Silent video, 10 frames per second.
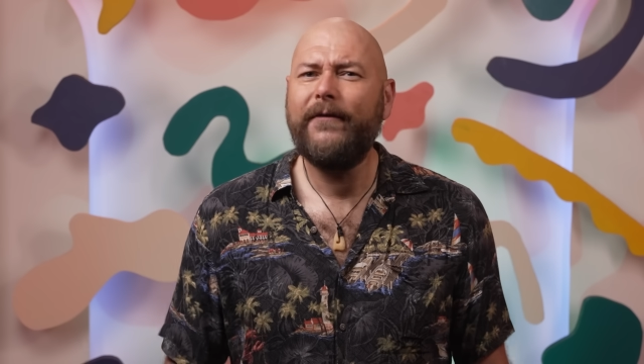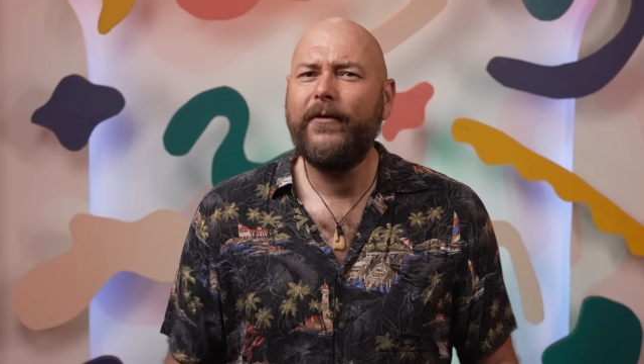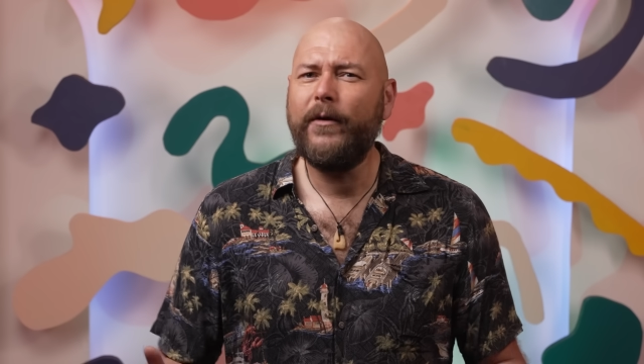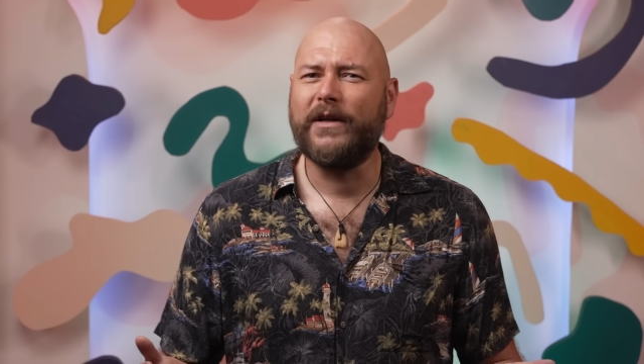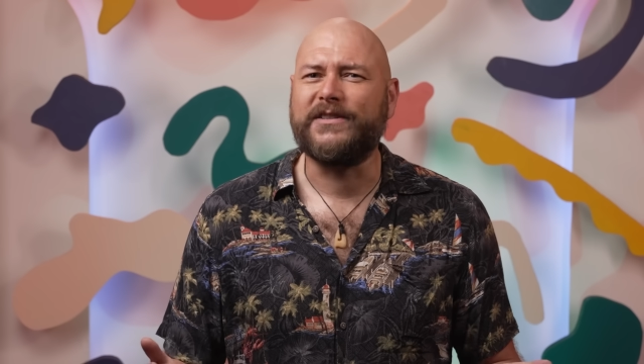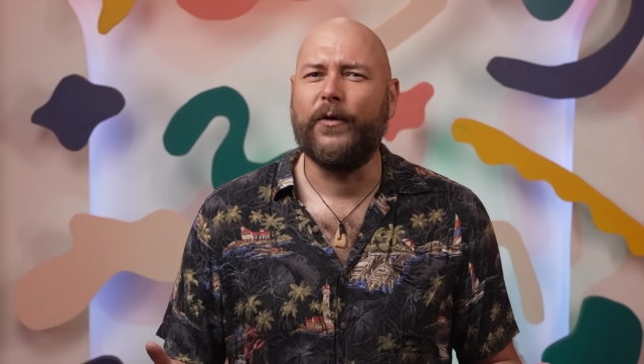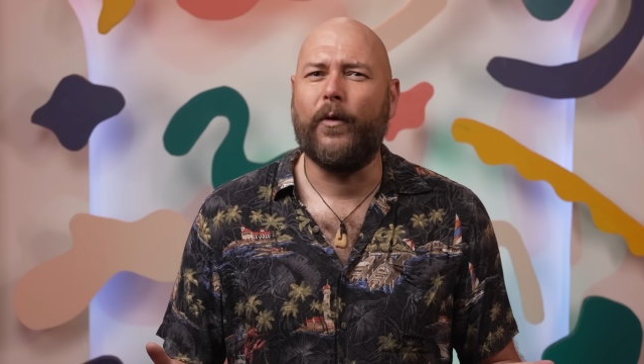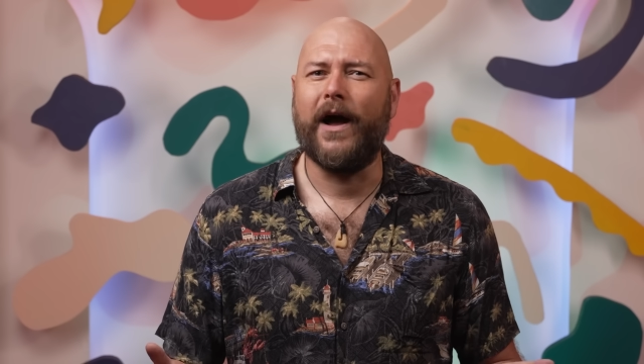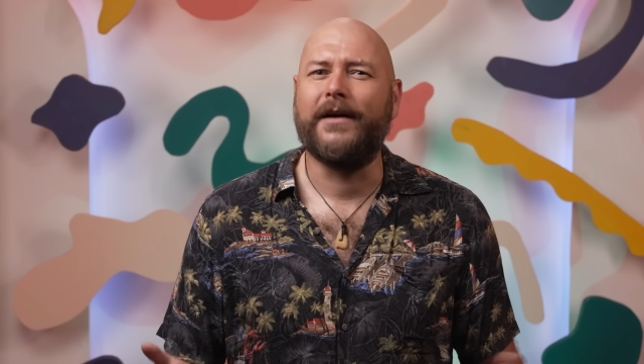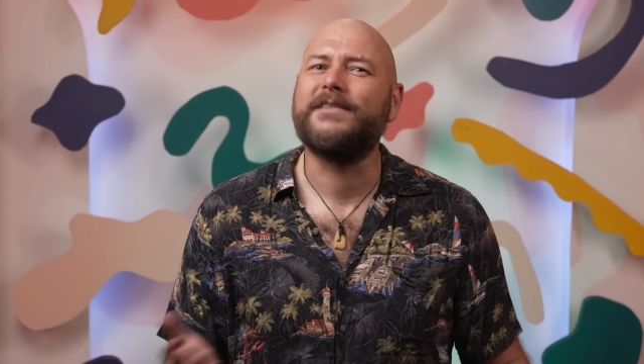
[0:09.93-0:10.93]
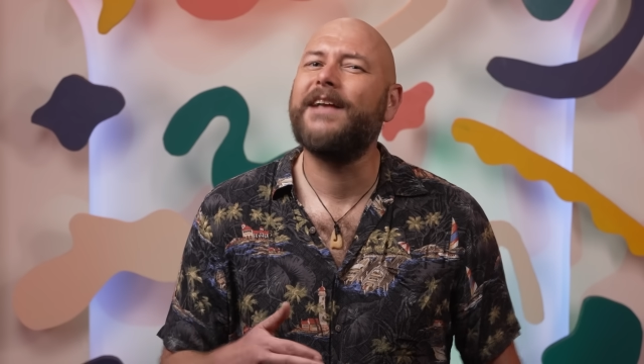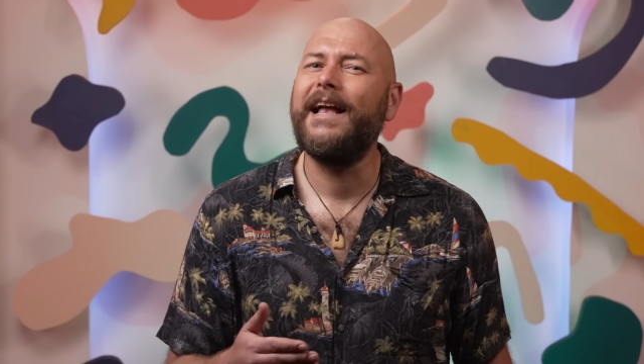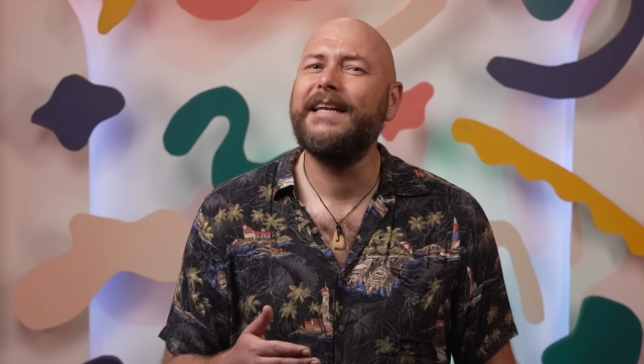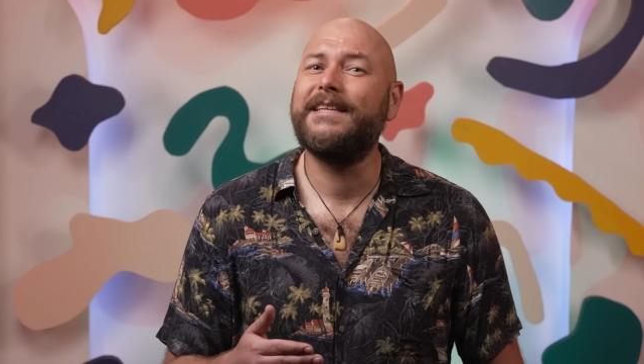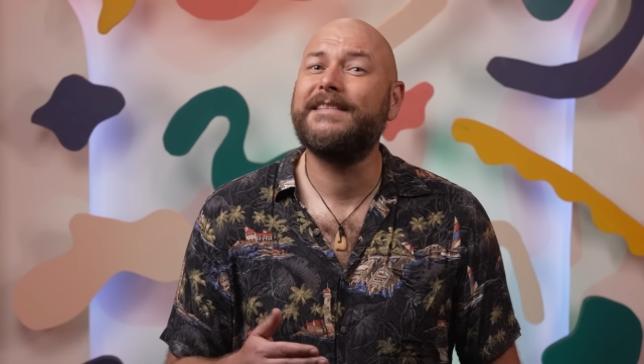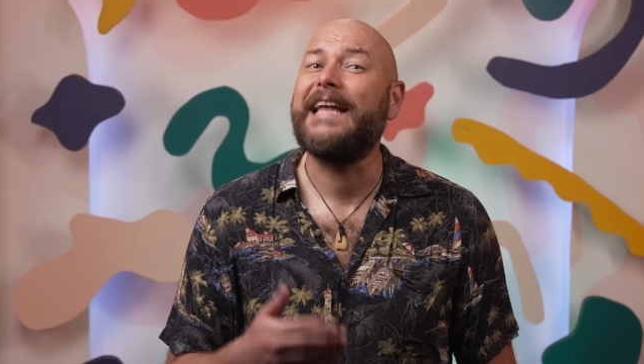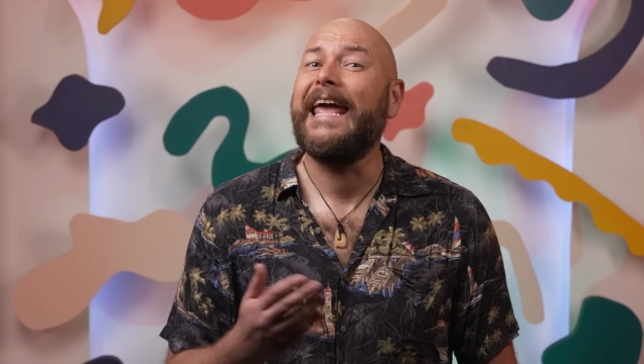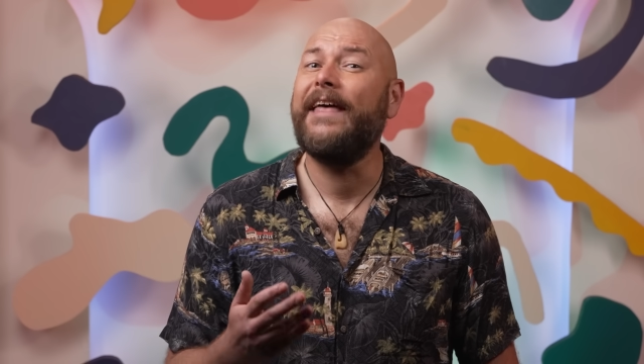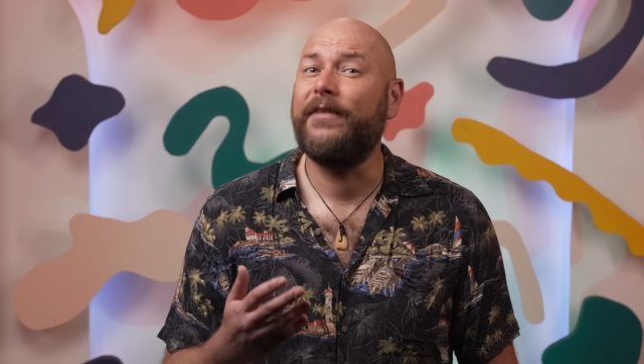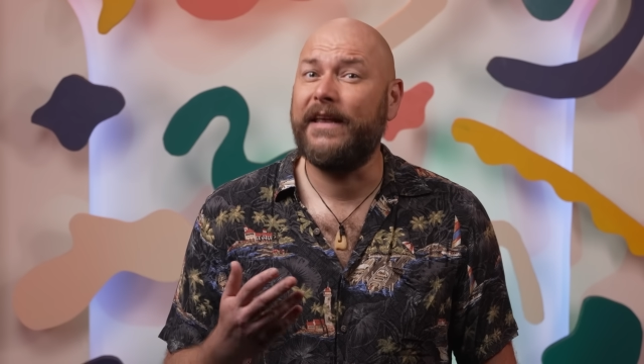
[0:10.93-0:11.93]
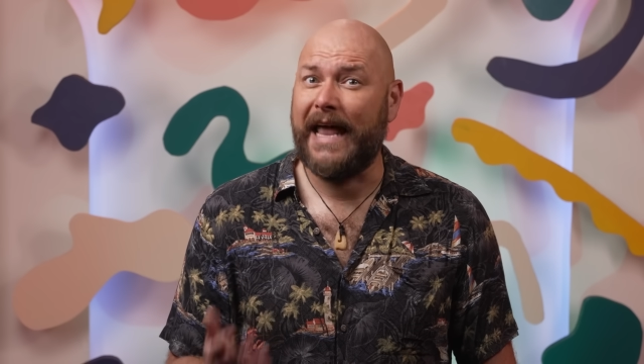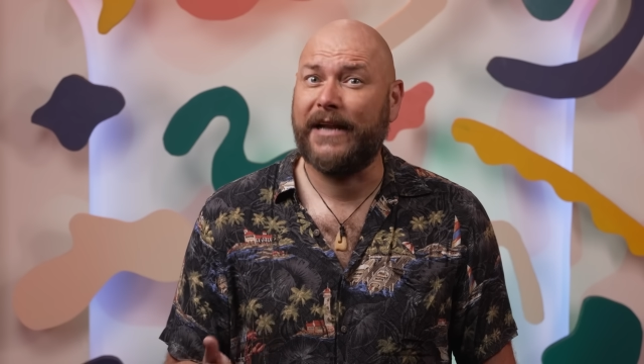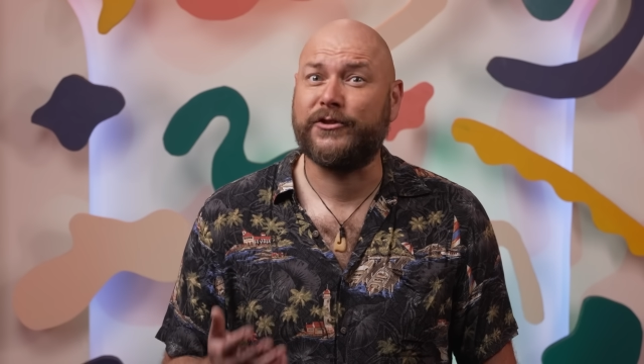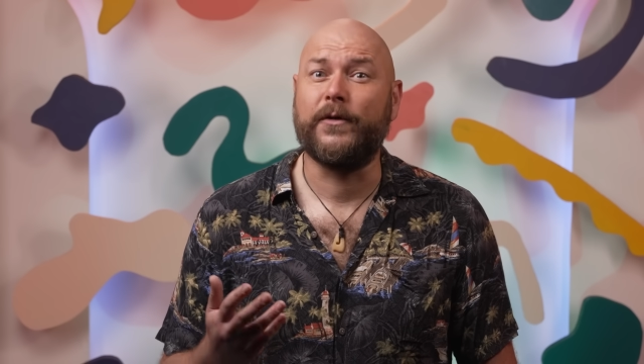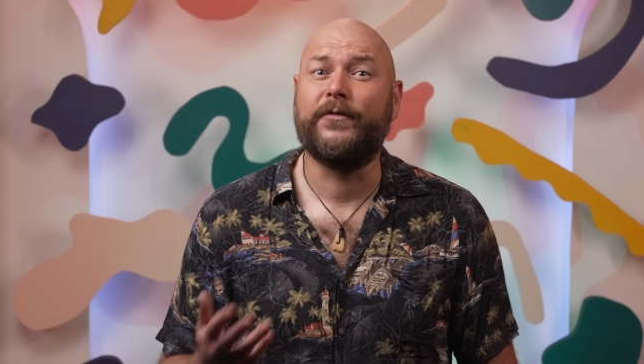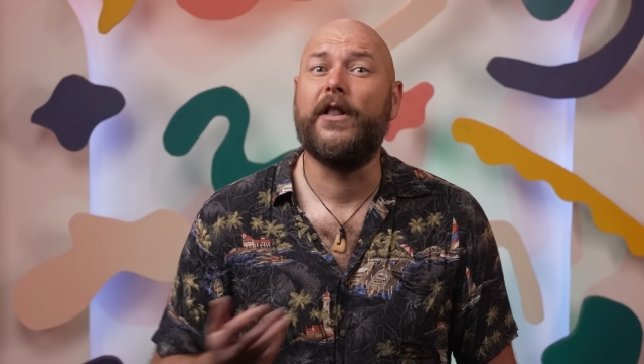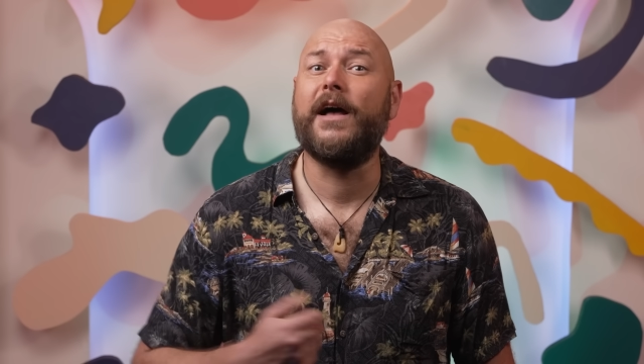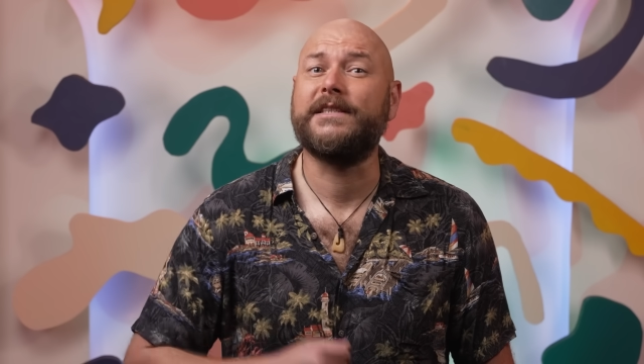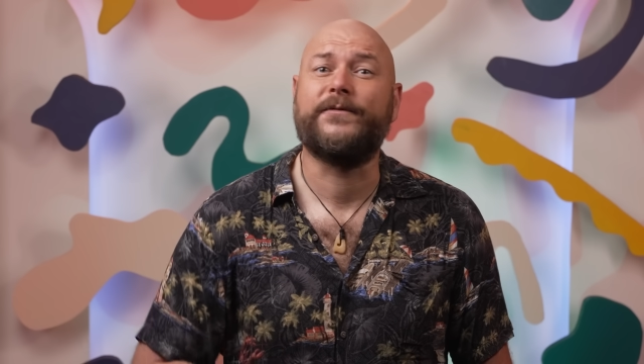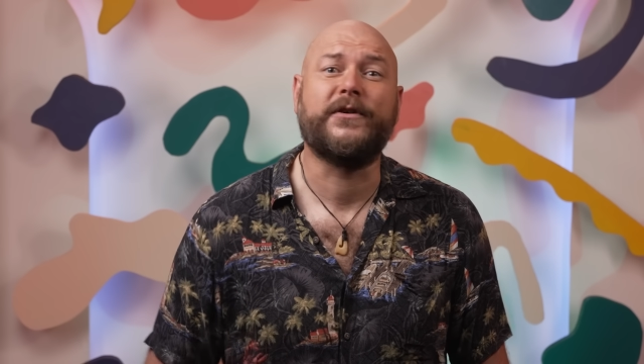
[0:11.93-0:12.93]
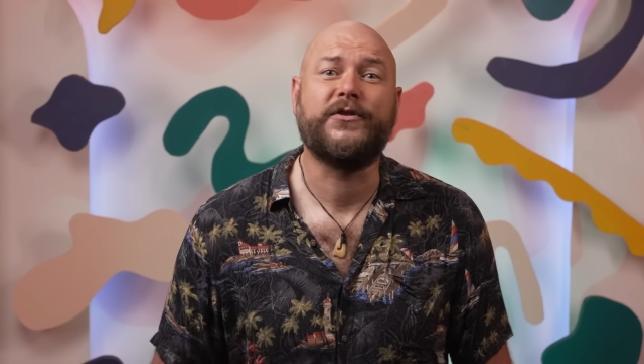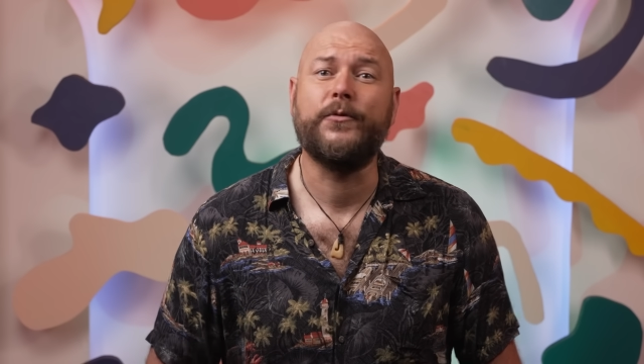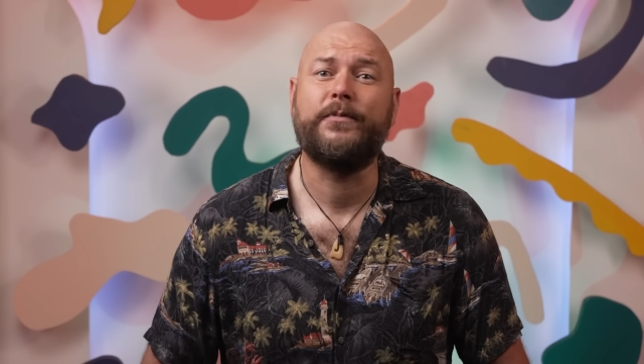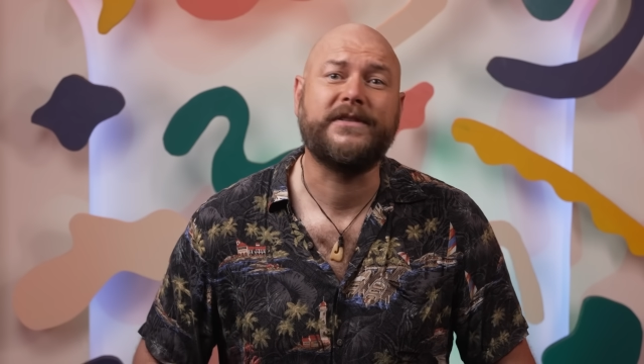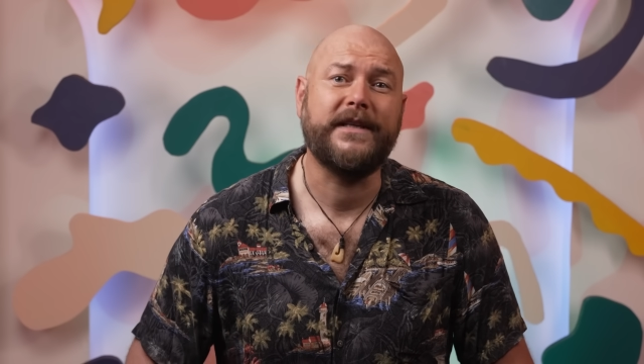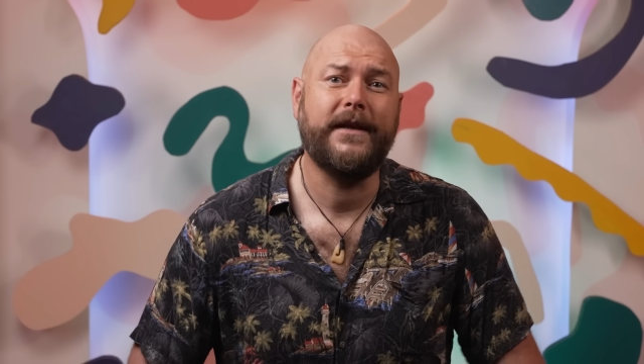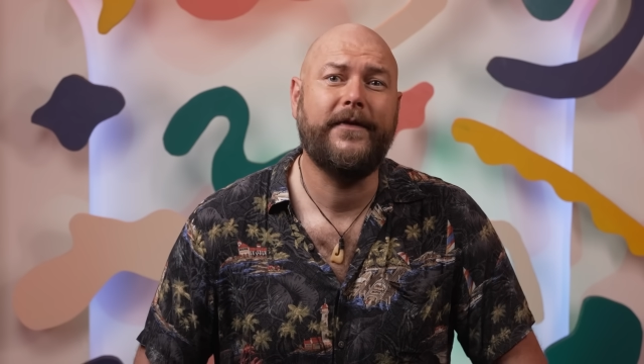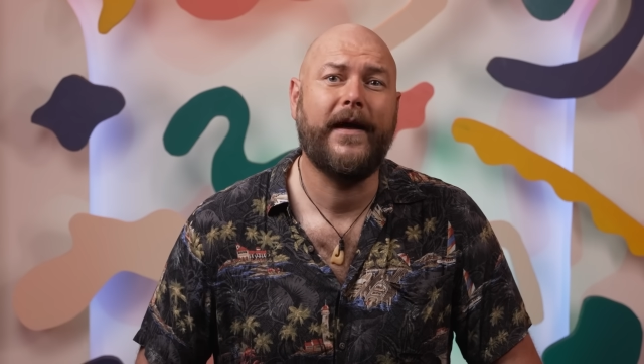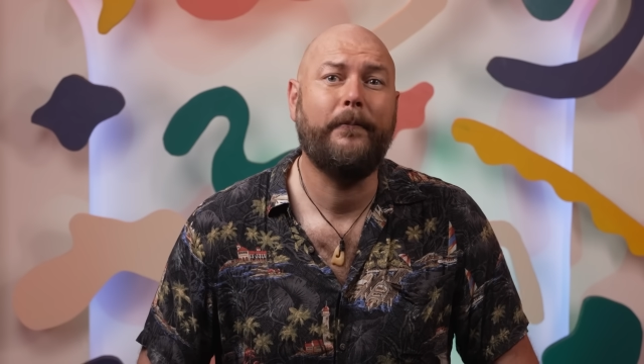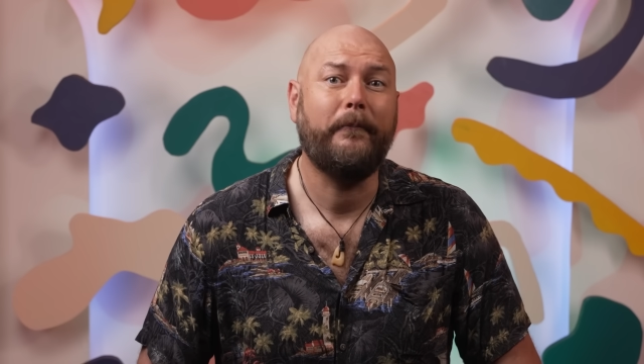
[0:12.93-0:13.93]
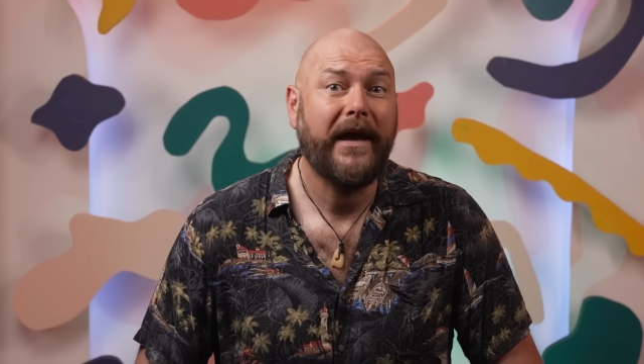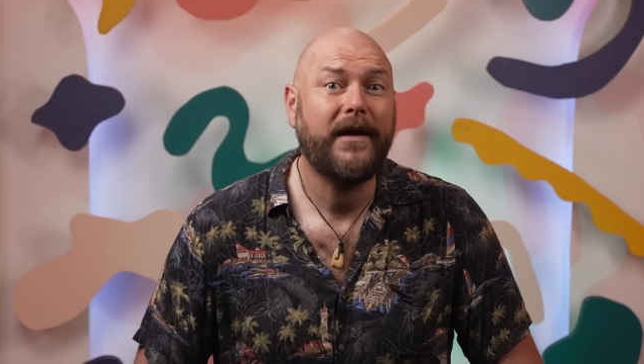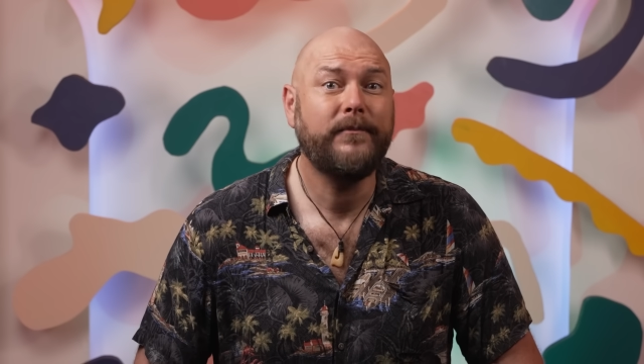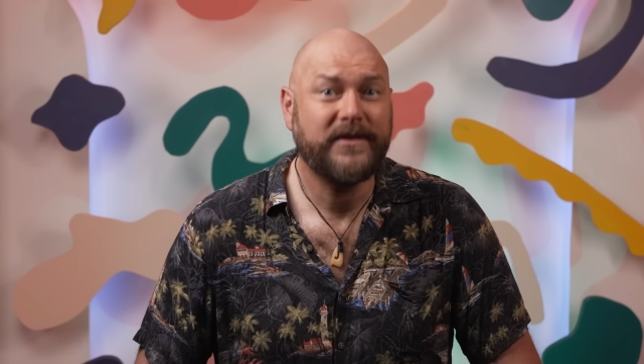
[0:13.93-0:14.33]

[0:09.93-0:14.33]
Every once in a while, scientists and the natural philosophers who preceded them make